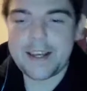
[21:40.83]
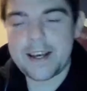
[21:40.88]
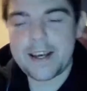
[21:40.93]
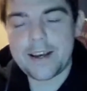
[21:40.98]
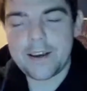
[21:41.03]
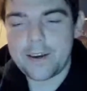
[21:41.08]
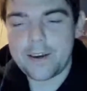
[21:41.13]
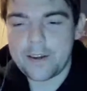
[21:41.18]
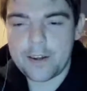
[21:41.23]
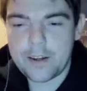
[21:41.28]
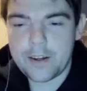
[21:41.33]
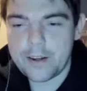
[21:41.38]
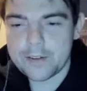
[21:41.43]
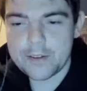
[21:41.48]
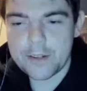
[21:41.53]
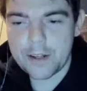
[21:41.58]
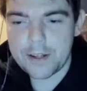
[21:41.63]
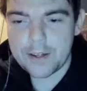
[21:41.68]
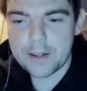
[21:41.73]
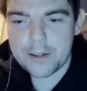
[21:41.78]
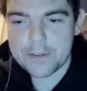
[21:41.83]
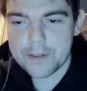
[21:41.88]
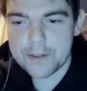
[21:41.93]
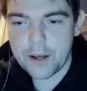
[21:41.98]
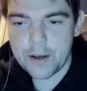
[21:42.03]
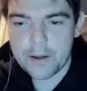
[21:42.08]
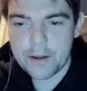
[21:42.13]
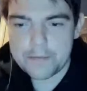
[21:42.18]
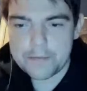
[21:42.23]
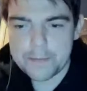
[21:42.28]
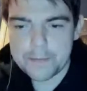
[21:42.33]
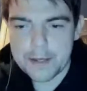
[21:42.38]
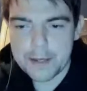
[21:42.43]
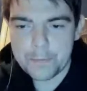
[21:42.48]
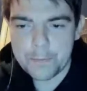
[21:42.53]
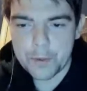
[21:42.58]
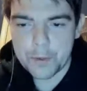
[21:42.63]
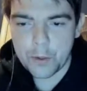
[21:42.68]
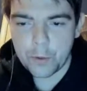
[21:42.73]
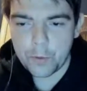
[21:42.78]
Yeah, I'll have to
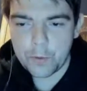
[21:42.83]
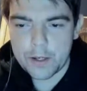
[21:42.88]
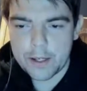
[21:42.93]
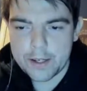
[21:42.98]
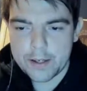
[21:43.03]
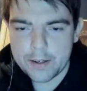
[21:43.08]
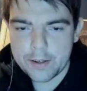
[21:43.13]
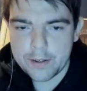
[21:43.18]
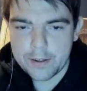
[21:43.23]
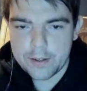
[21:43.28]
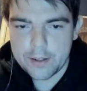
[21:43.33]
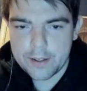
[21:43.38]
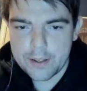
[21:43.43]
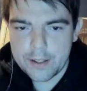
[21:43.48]
give him a call later.